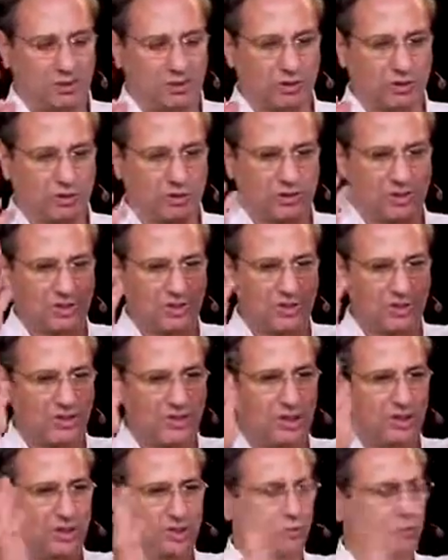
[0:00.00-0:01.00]
okay, this is the
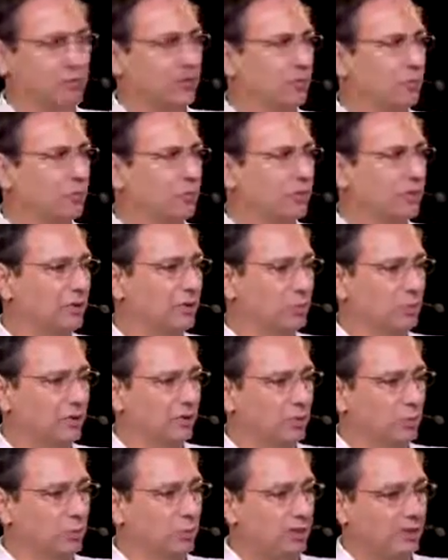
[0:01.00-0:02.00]
algorithm that
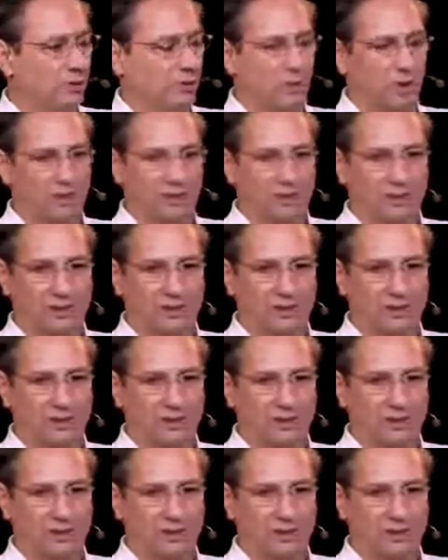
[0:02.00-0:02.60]
would work well